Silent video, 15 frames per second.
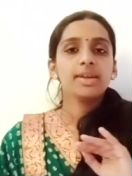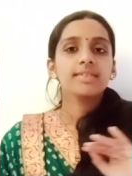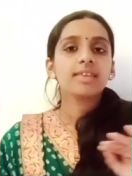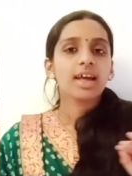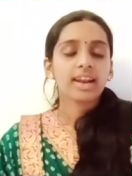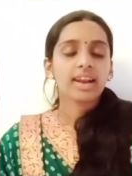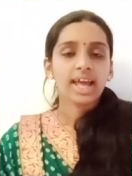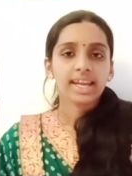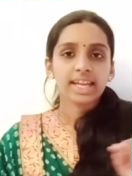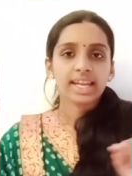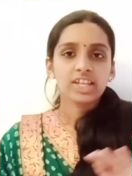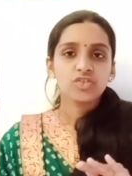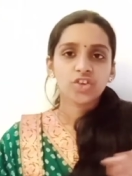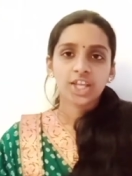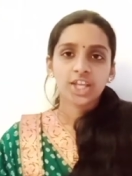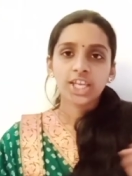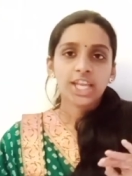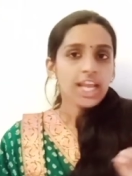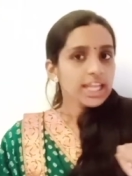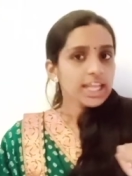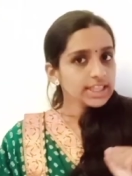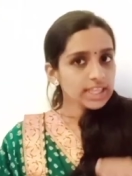are arranged in
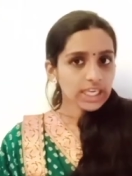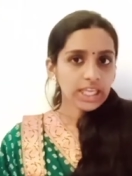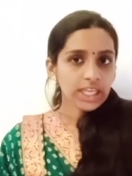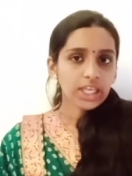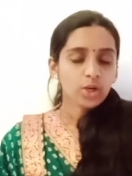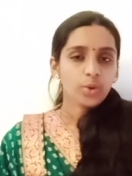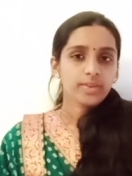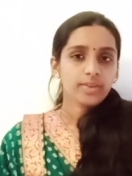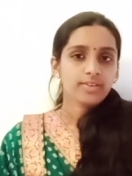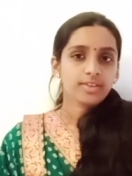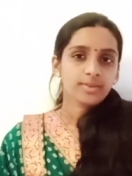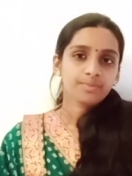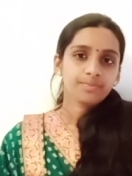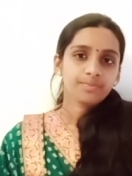3 rows.